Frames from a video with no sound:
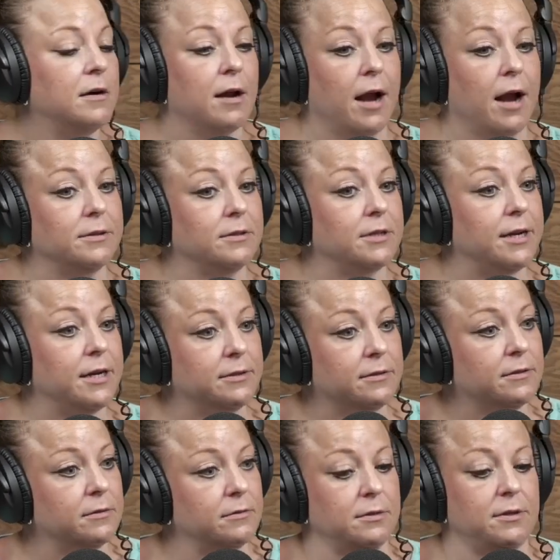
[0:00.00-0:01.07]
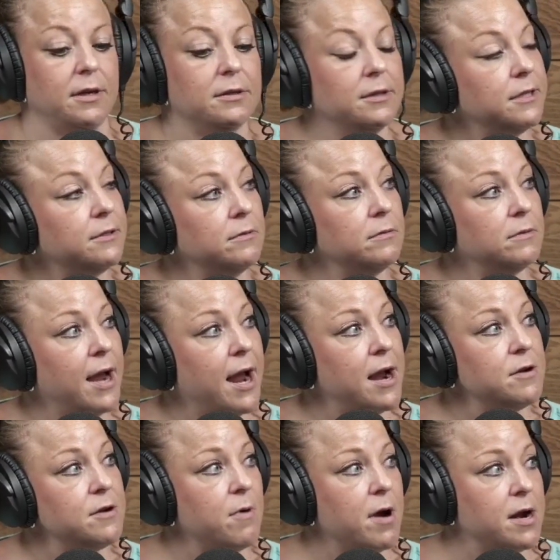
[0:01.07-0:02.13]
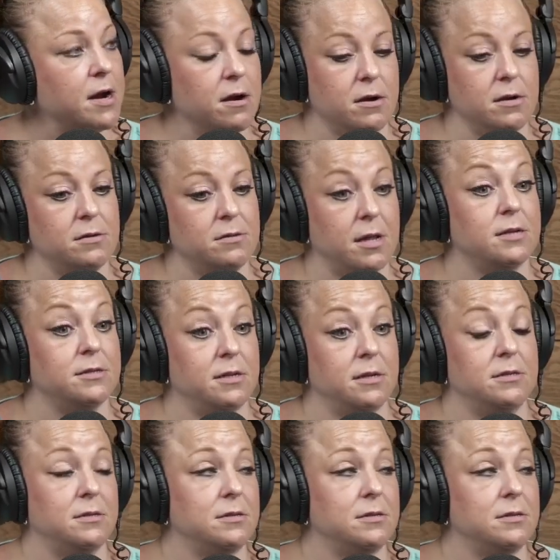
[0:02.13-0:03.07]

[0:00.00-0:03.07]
And there's like a little handwriting on it that says